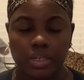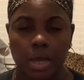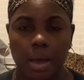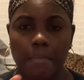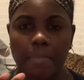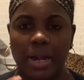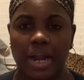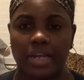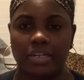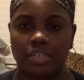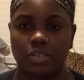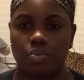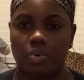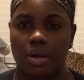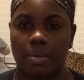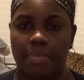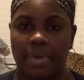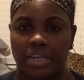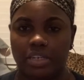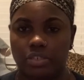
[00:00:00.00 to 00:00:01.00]
but I just want
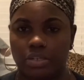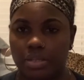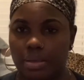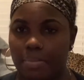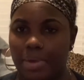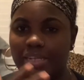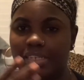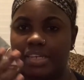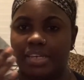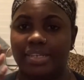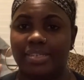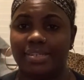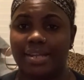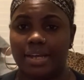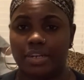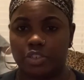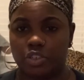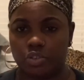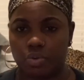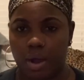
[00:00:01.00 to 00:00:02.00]
to make sure that my skin's
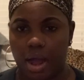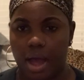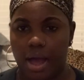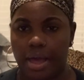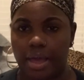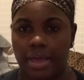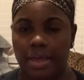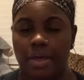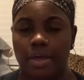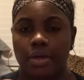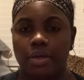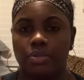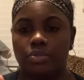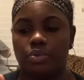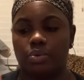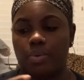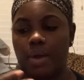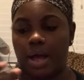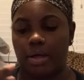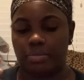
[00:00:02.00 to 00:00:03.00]
not dry
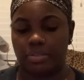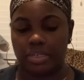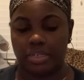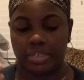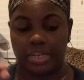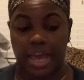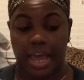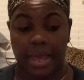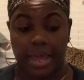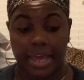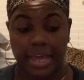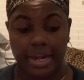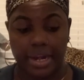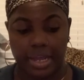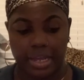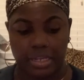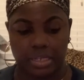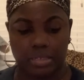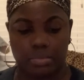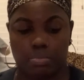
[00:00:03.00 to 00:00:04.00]
throughout the day. It
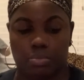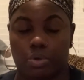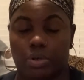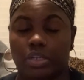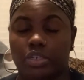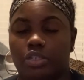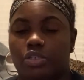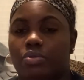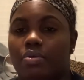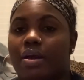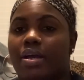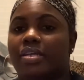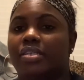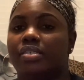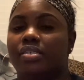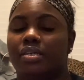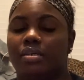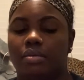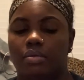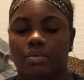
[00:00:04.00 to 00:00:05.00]
is
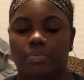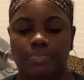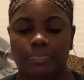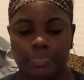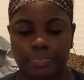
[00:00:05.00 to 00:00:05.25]
moisturizing,